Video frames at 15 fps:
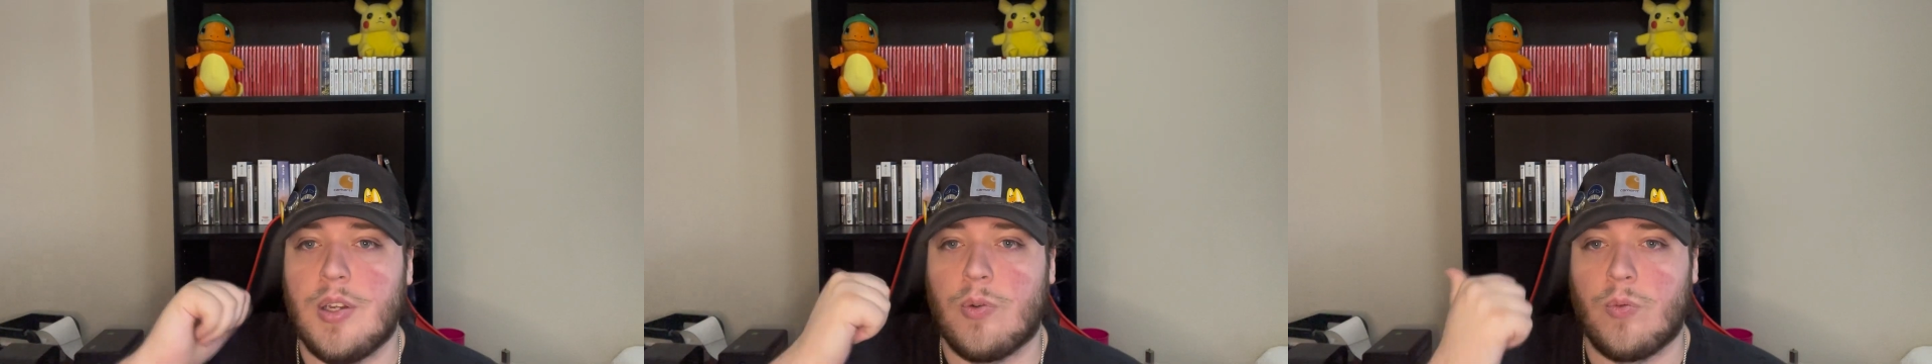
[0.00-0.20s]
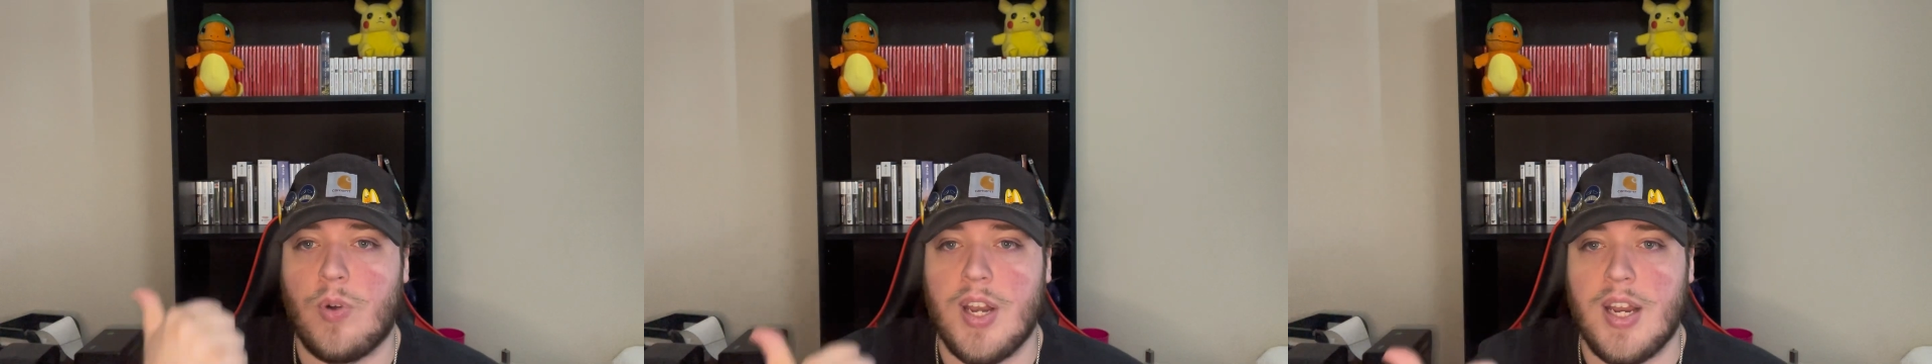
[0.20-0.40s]

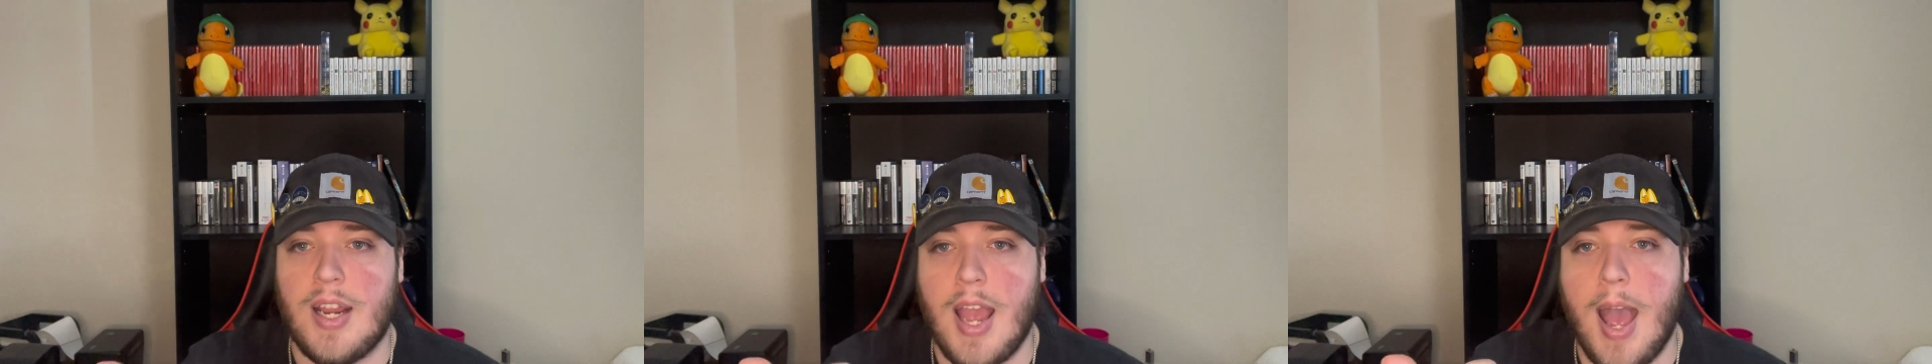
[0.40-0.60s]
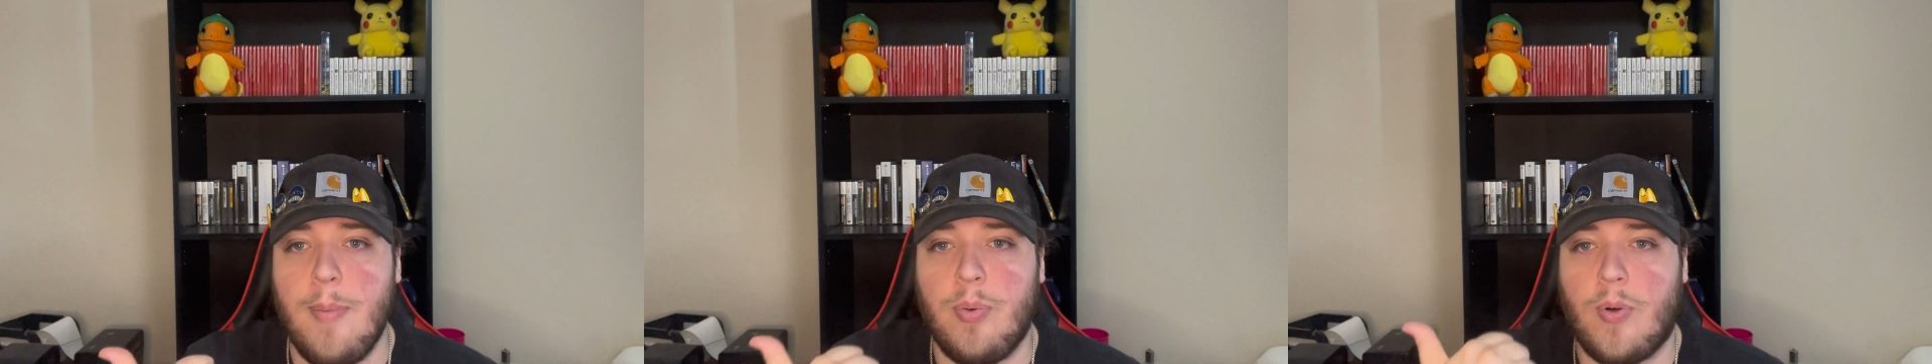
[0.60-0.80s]

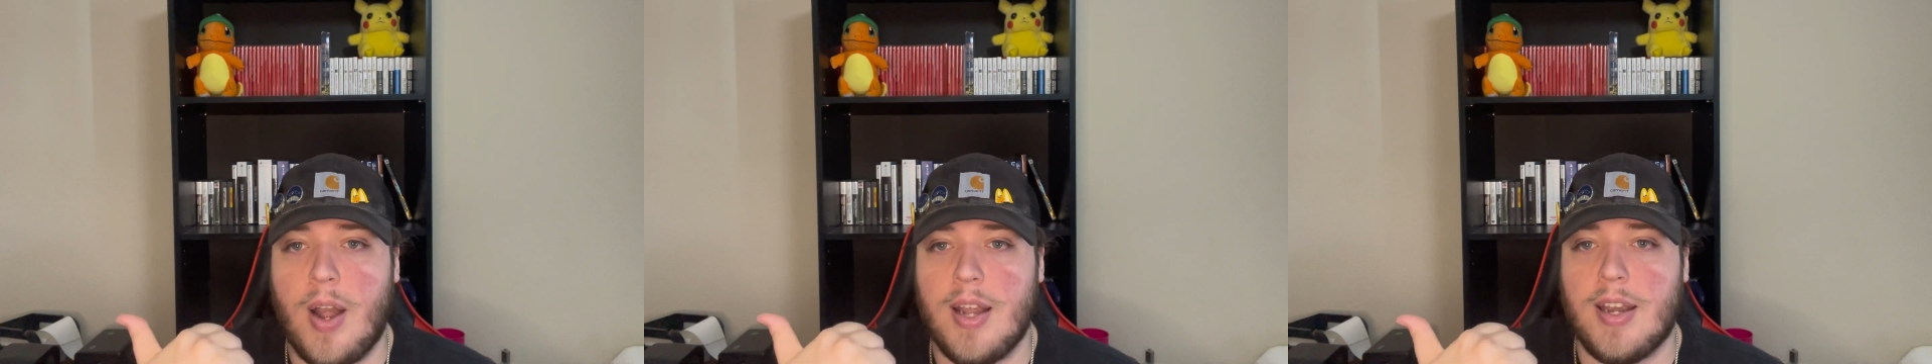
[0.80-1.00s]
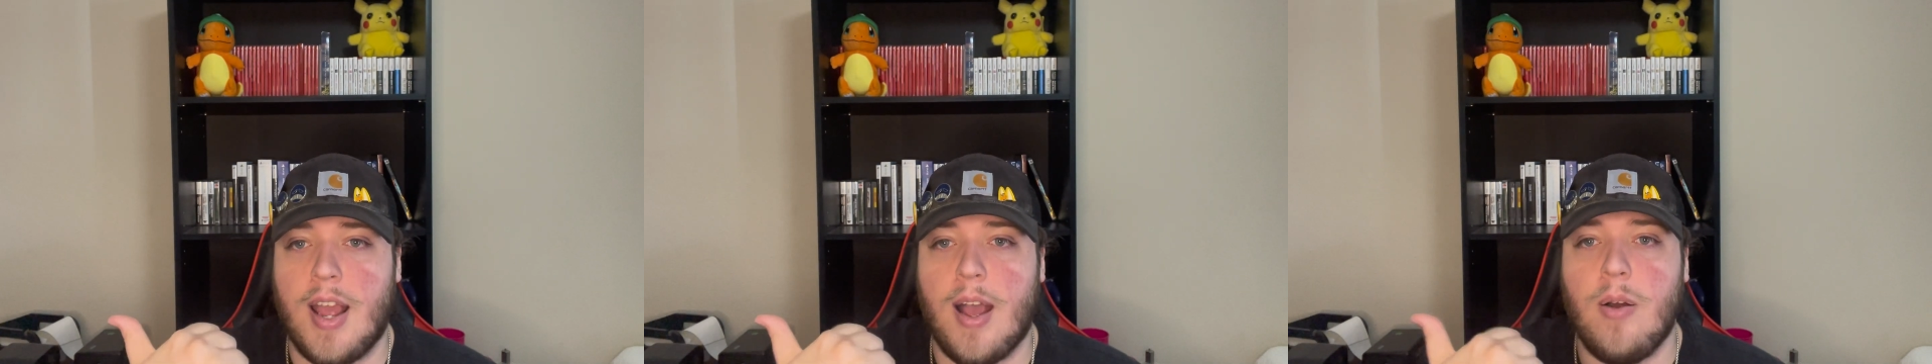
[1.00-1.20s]
recap
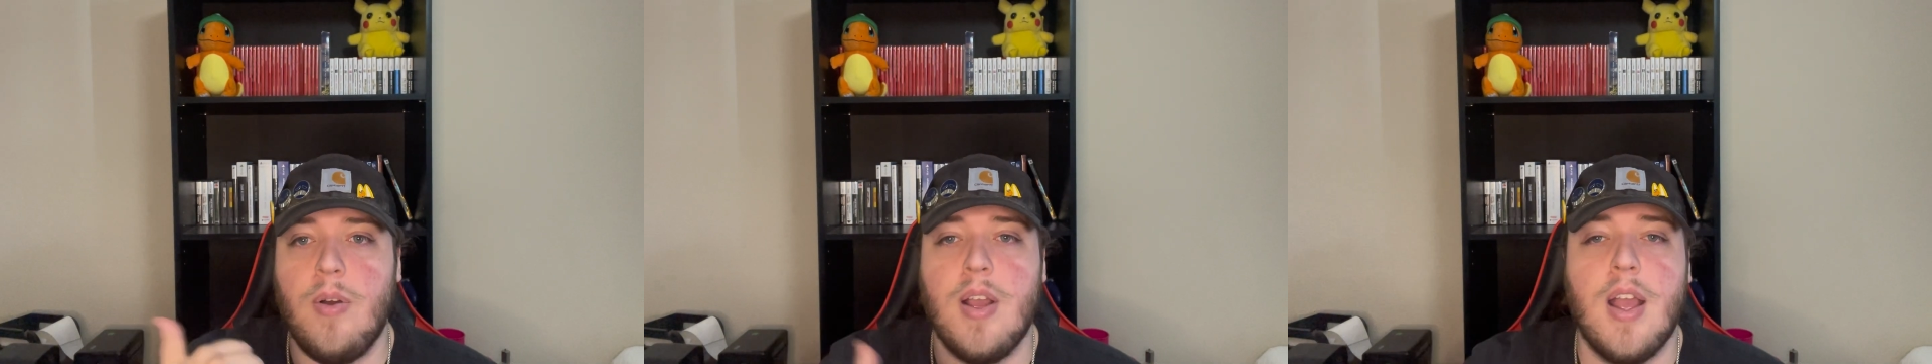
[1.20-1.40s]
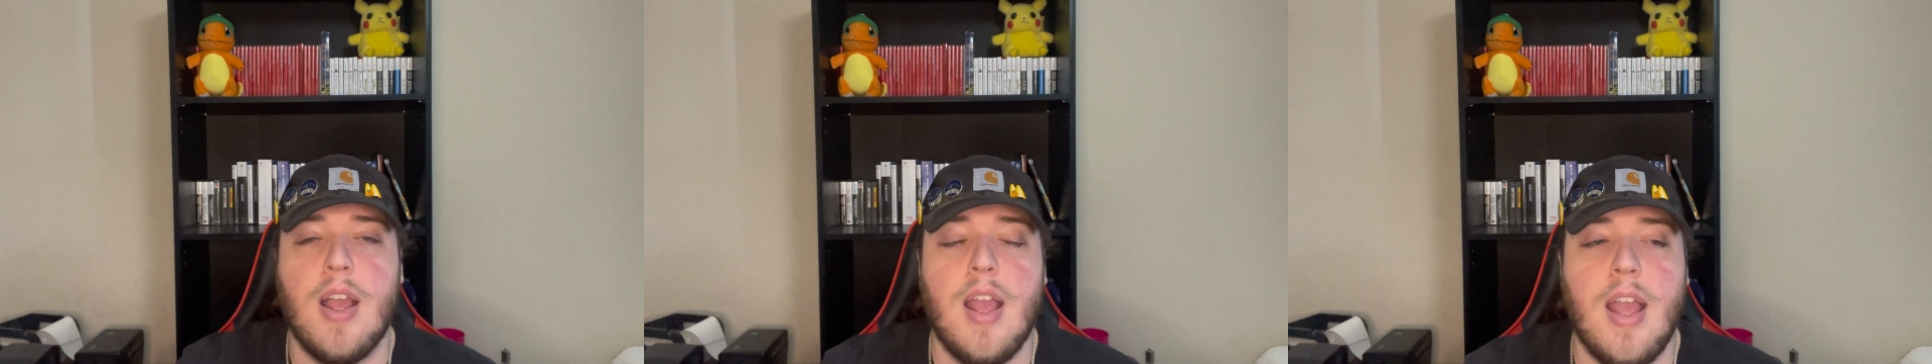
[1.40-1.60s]
right now,
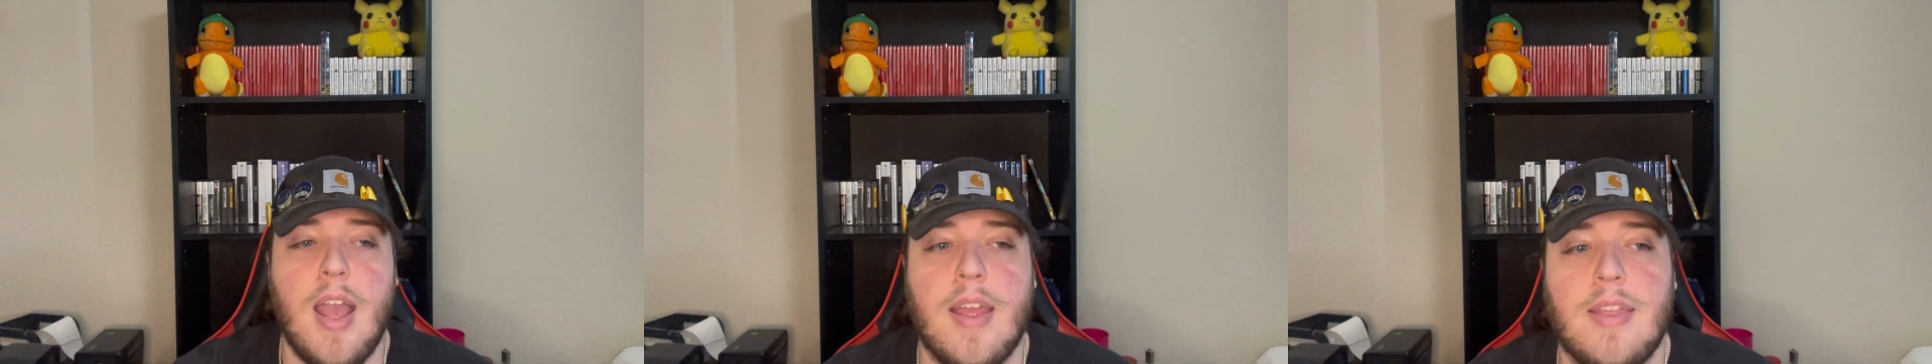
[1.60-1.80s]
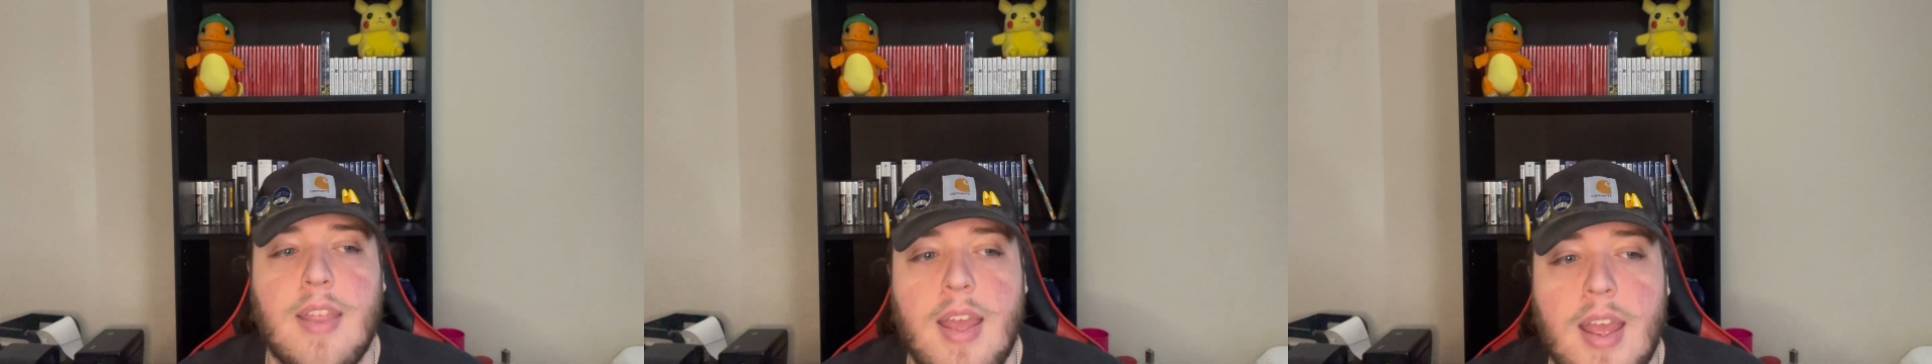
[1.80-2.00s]

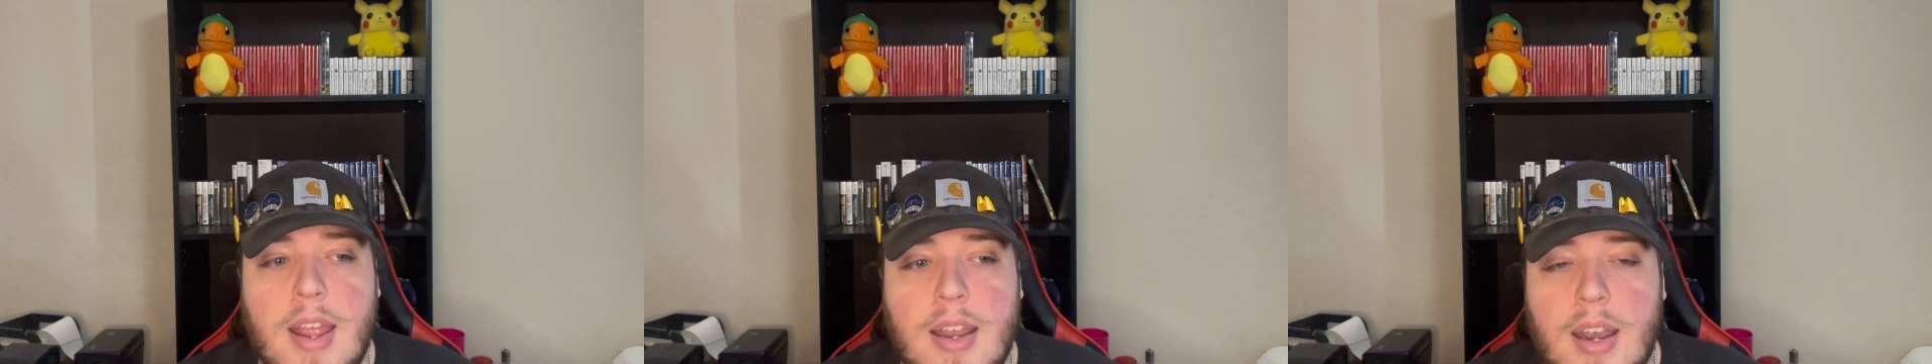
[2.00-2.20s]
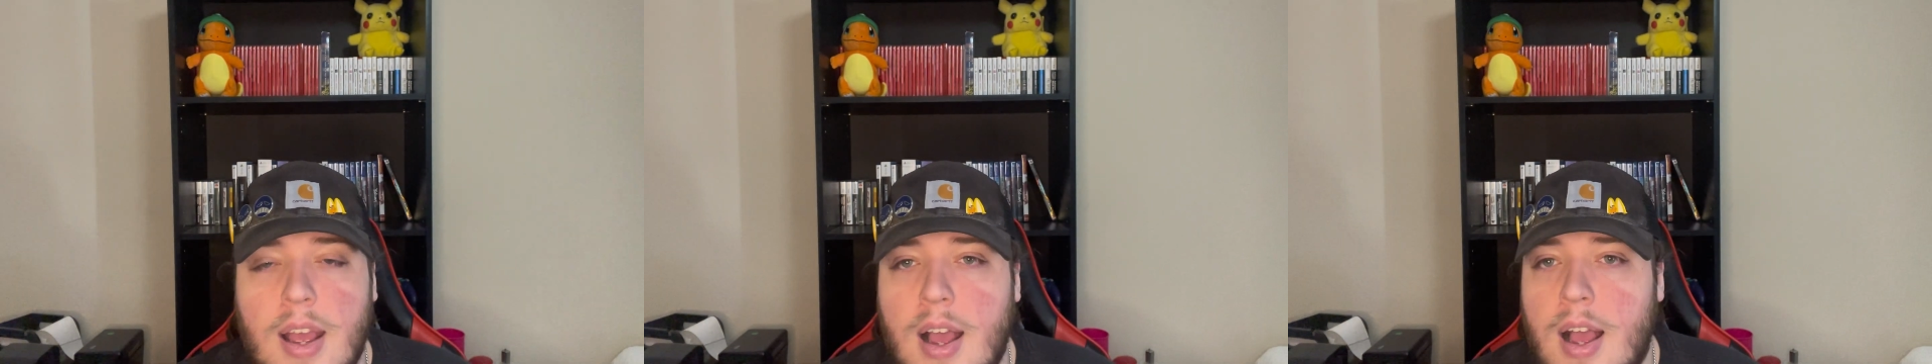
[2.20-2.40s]
and
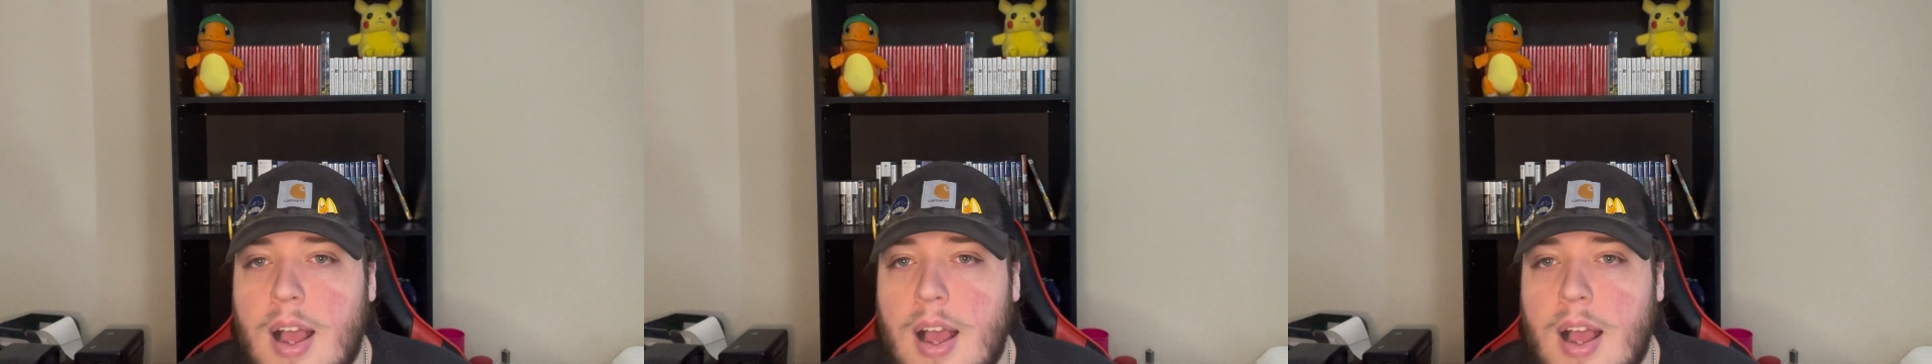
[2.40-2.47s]
then,